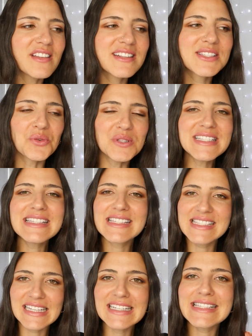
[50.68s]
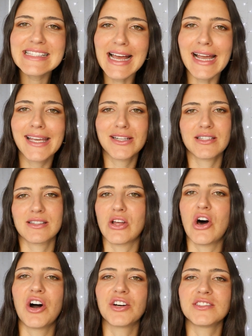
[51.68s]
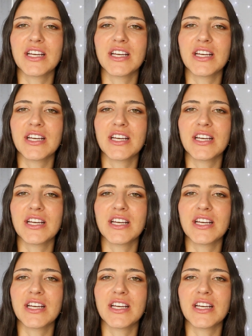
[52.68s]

It's only 6 seconds long.